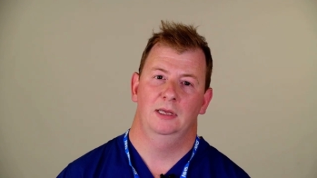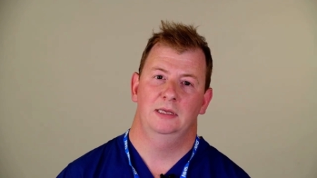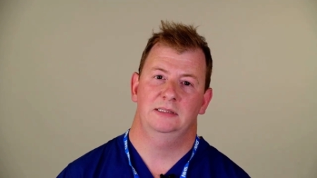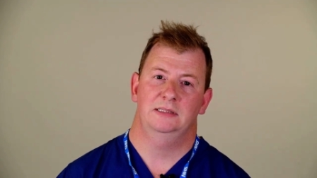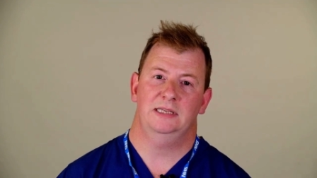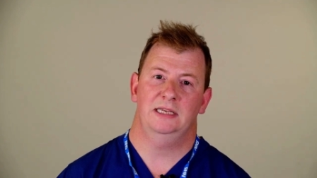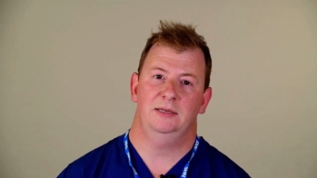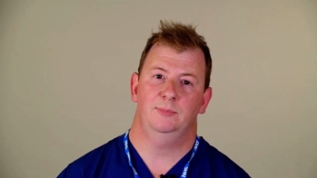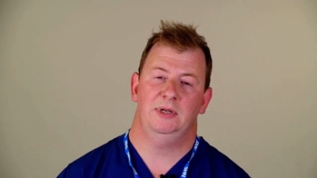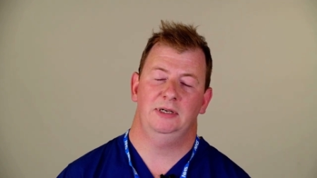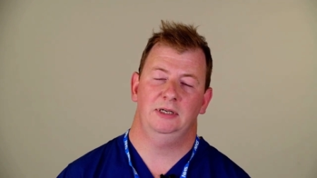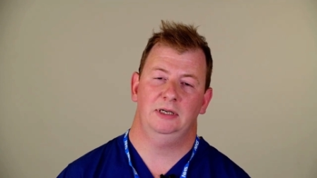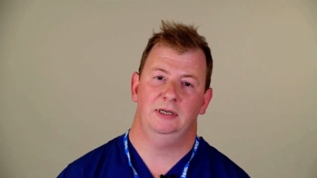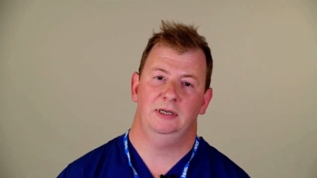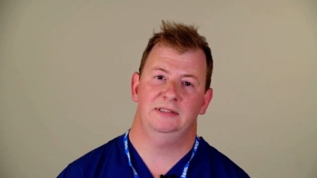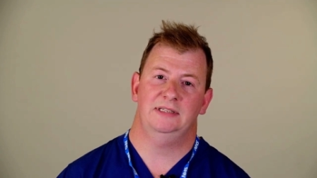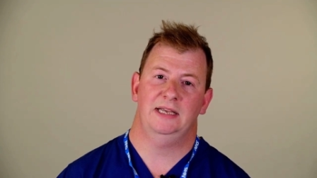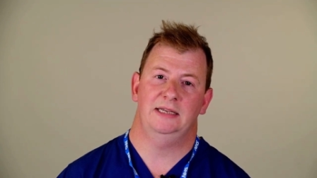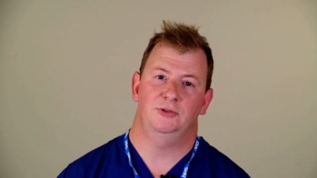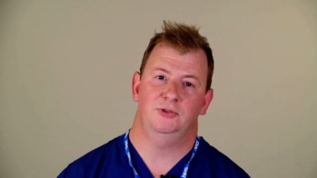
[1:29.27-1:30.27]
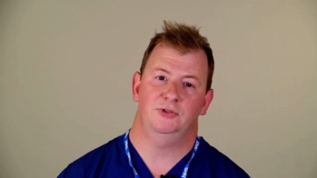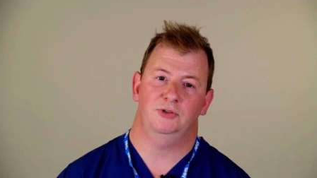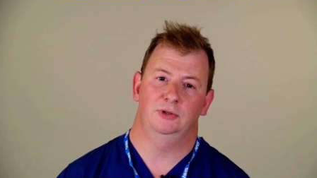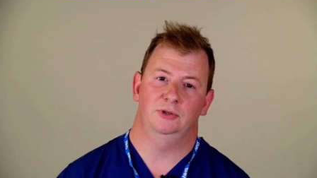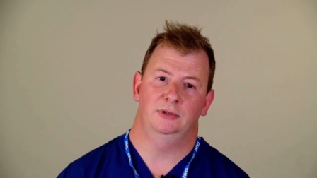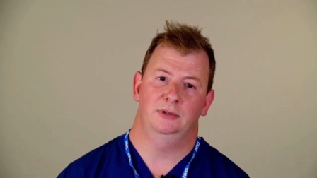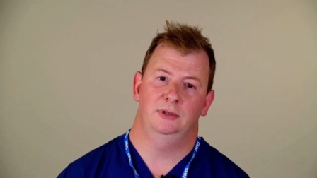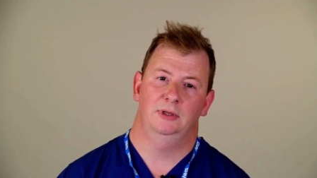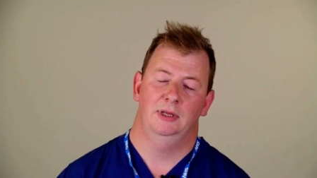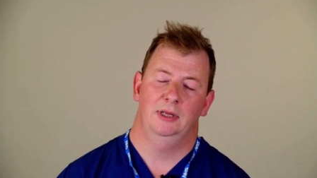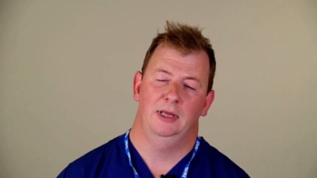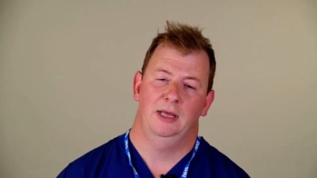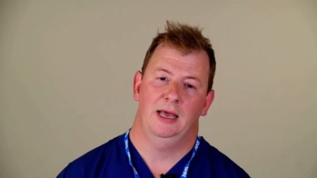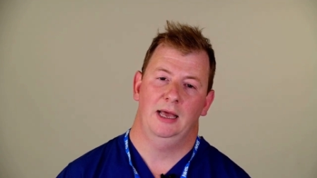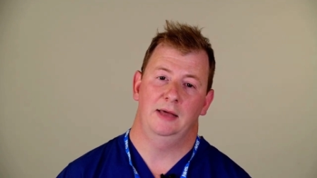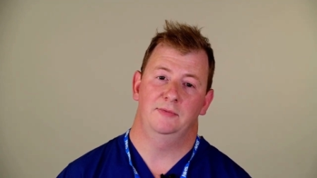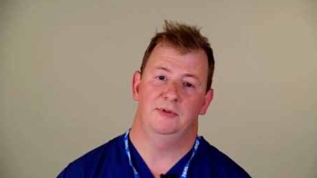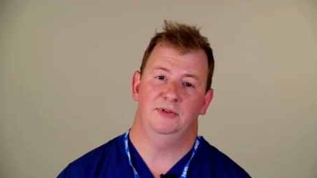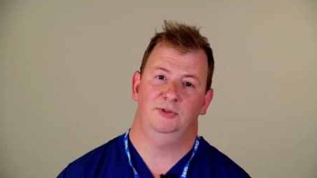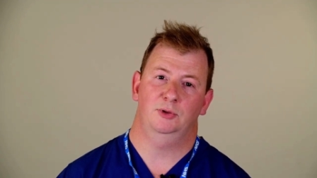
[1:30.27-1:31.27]
Seek medical attention,
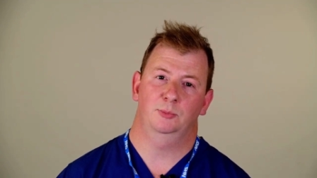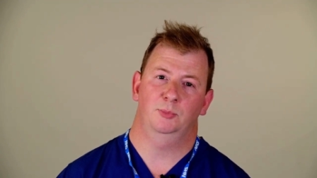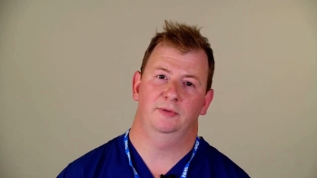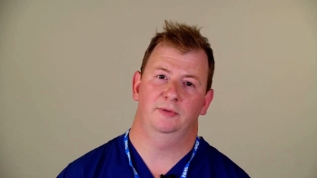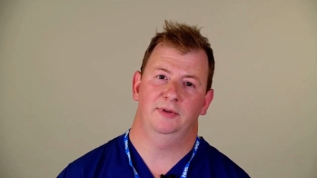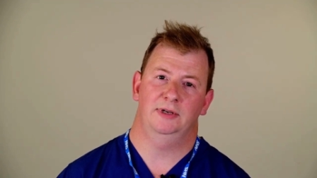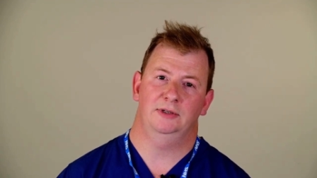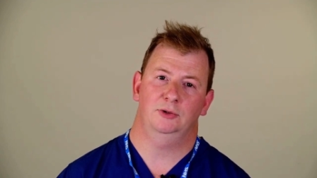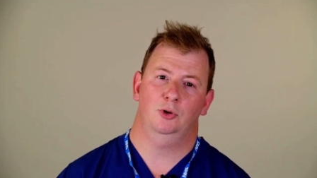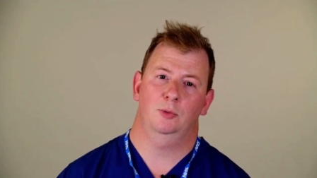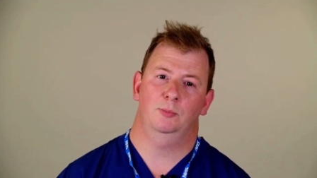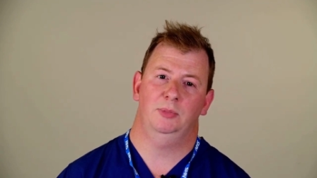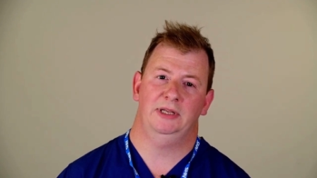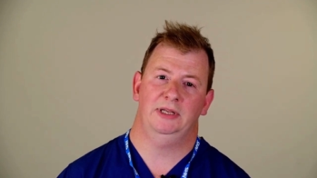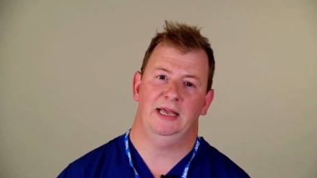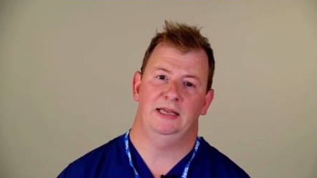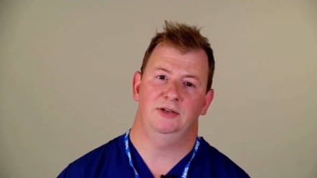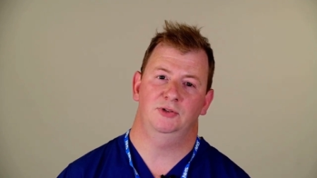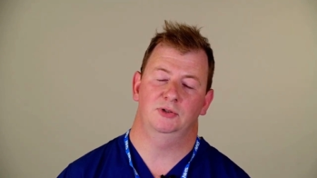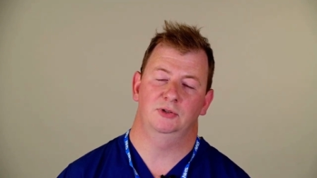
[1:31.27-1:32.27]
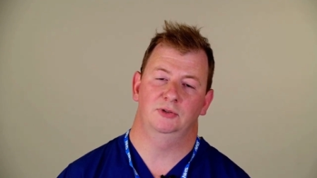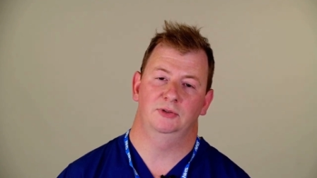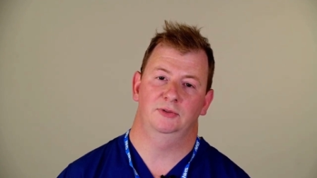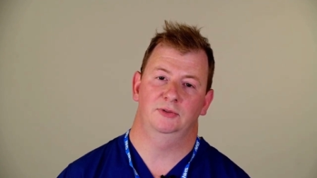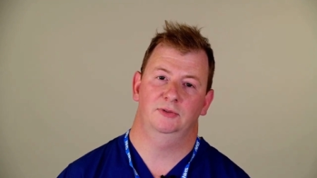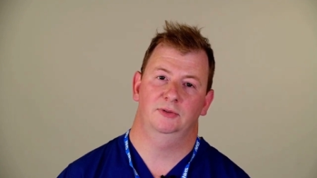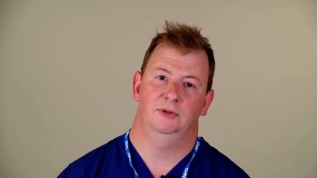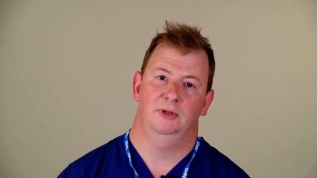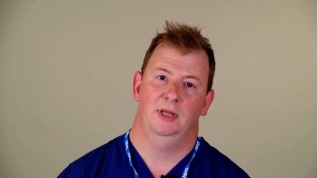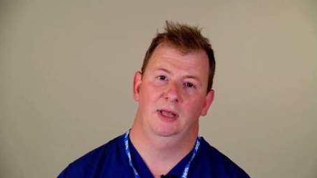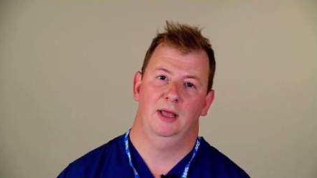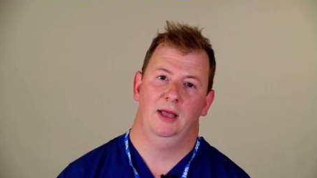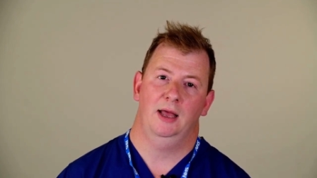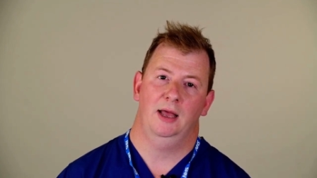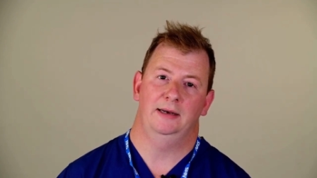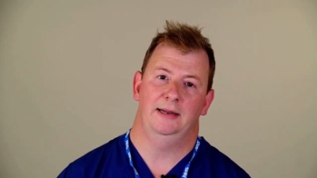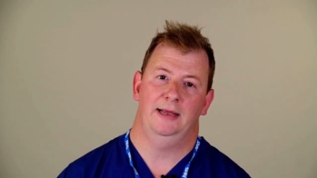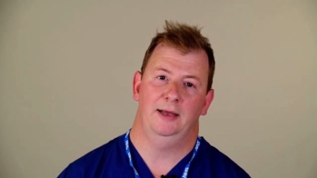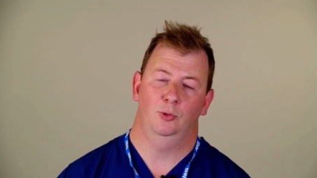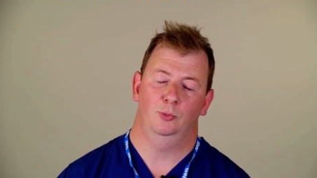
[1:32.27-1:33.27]
and this can prevent complications
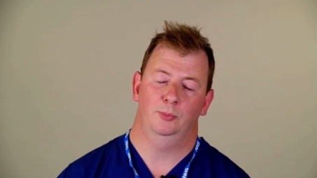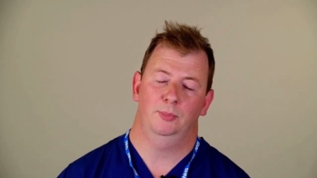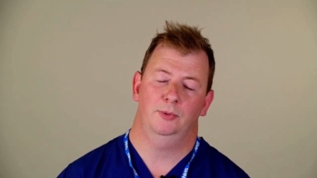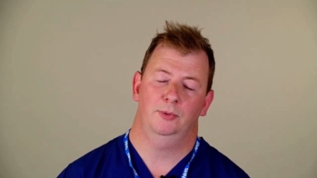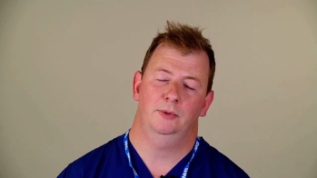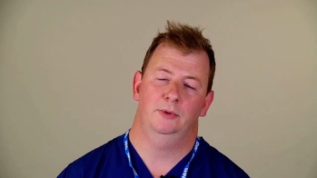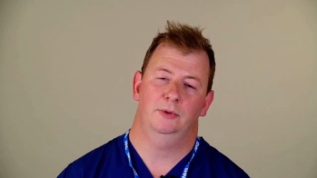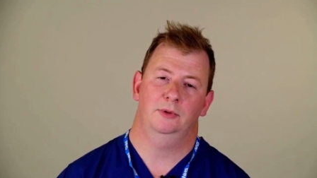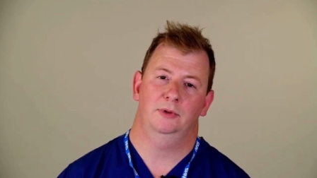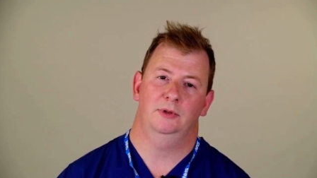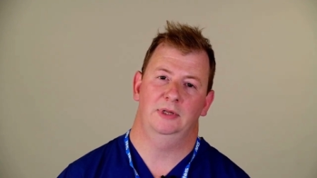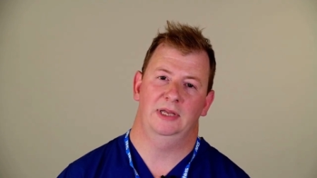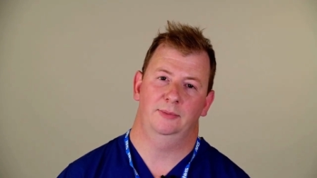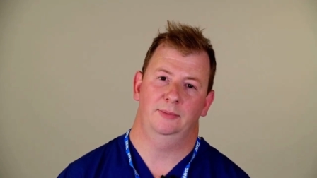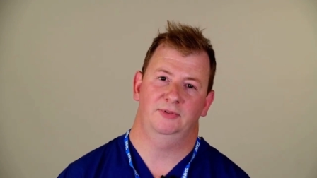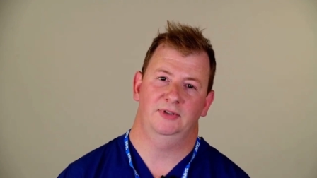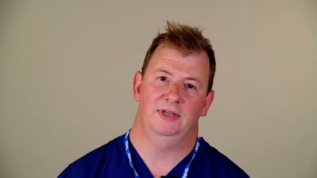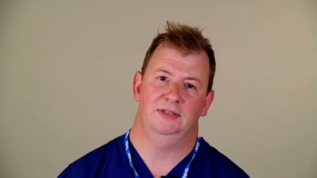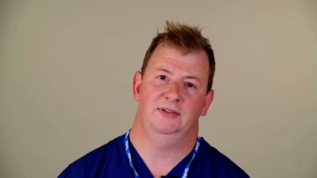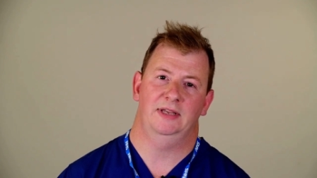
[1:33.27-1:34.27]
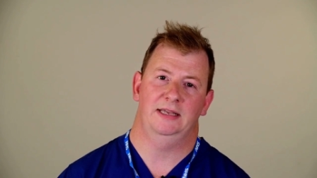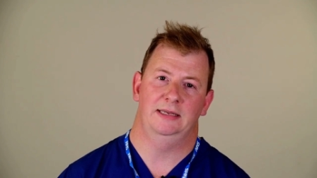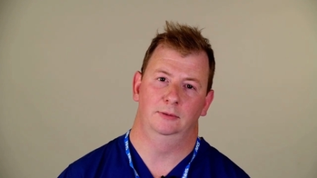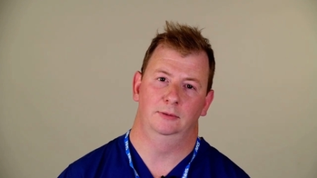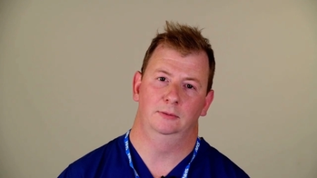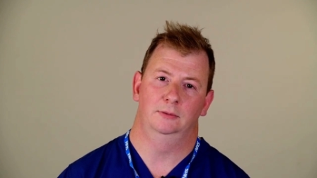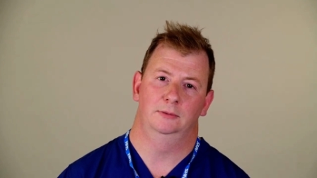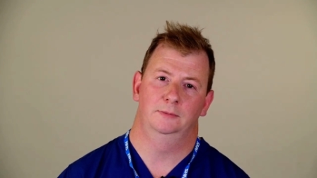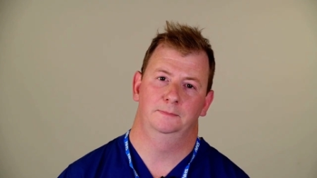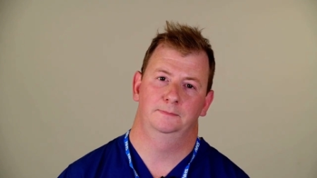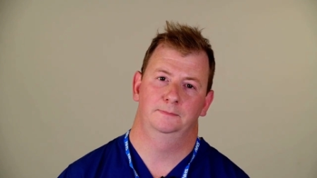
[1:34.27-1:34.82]
and help the abscess heal.